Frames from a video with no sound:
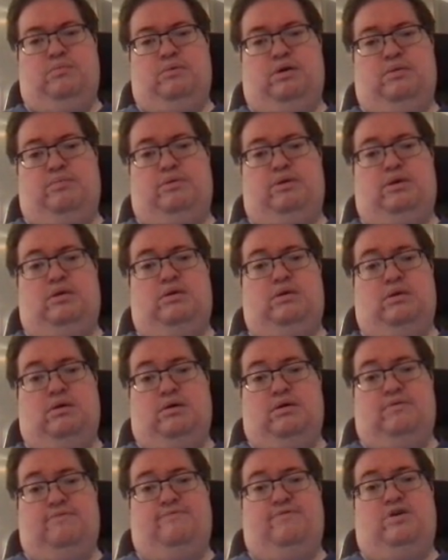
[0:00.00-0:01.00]
maybe
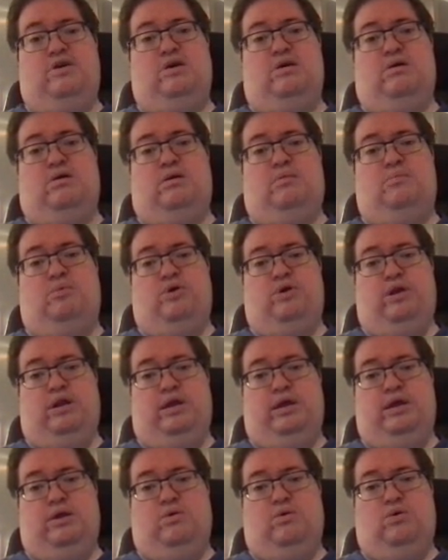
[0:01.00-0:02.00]
VAR
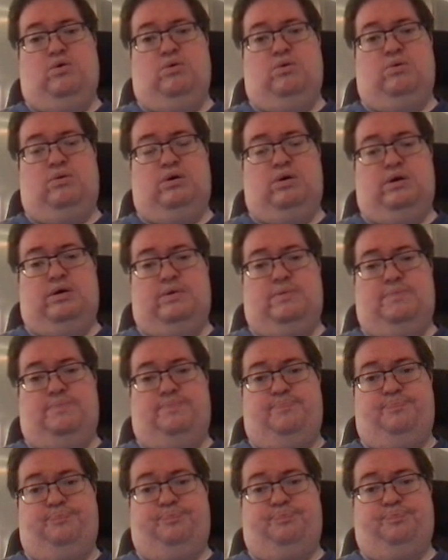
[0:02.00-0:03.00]
modeling or
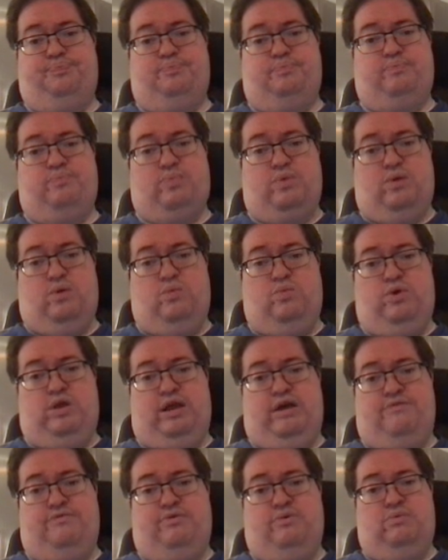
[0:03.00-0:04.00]

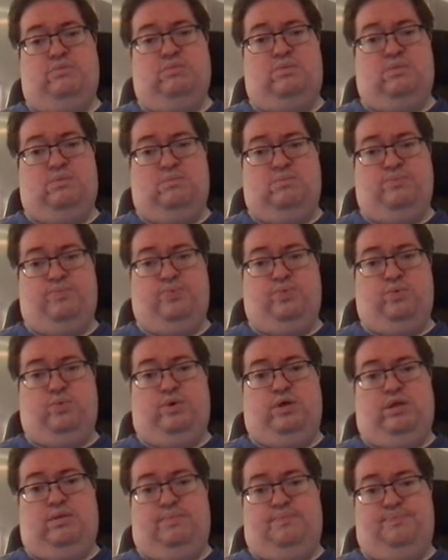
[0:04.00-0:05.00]
whatever.
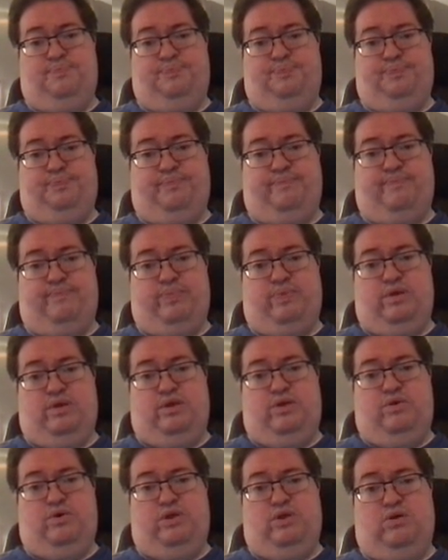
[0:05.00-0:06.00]
Well,
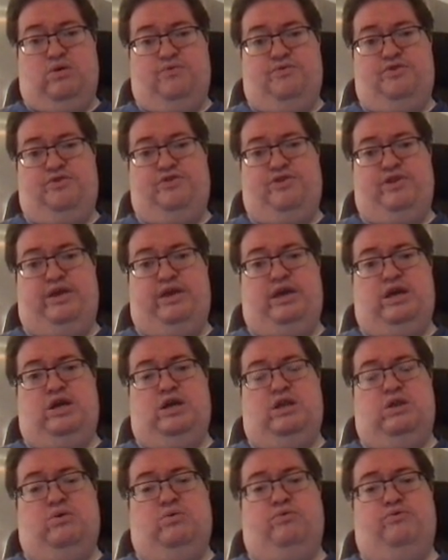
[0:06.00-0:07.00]
you can obviously
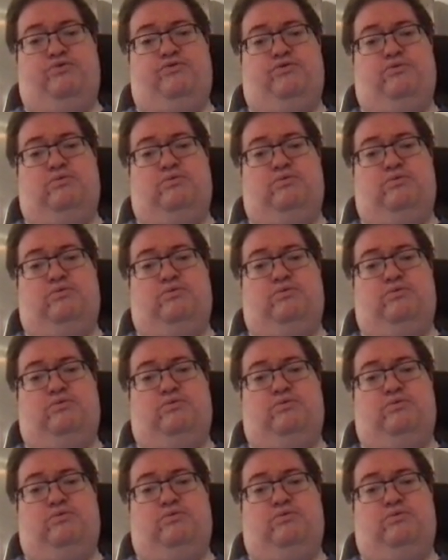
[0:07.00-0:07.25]
include